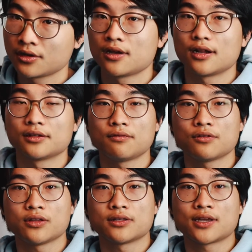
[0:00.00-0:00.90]
I'll give you
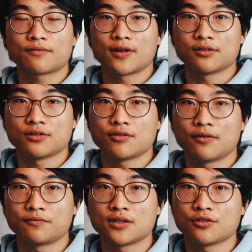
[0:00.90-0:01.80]
the exact value
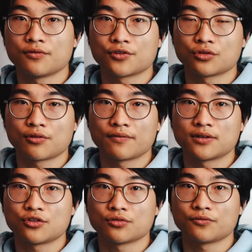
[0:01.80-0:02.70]
of the universal
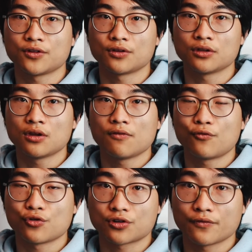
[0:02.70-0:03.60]
gravitational field
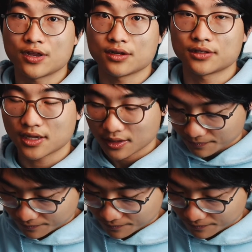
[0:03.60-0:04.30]
for your convenience sake.